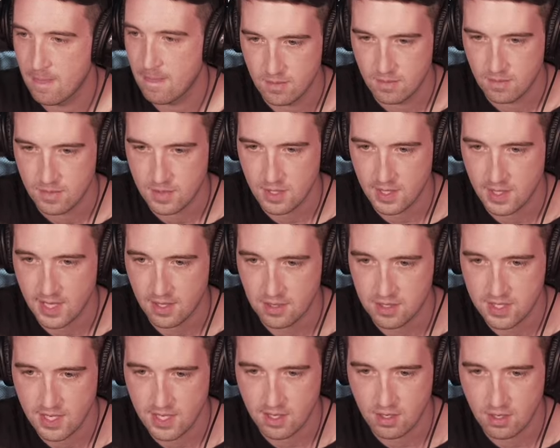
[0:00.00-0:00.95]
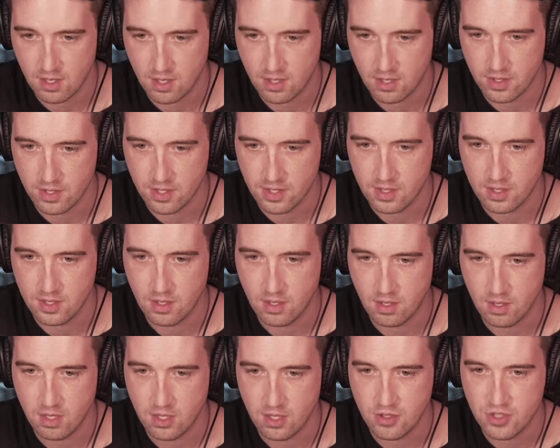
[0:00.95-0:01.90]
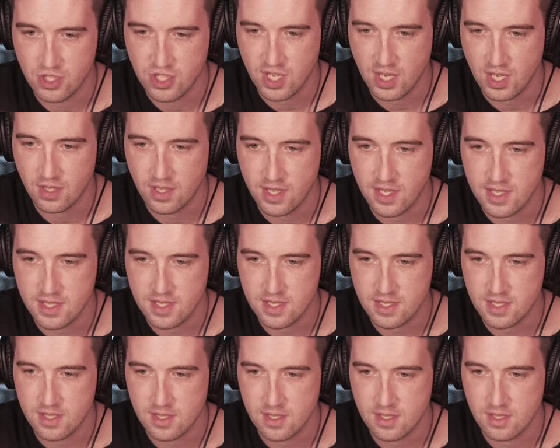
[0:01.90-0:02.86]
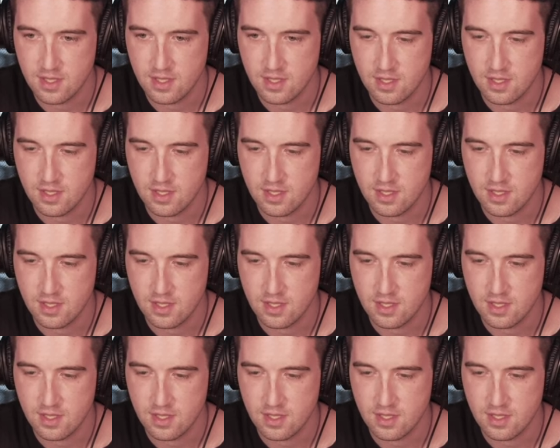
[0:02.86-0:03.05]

So that looks like all the close shell hits.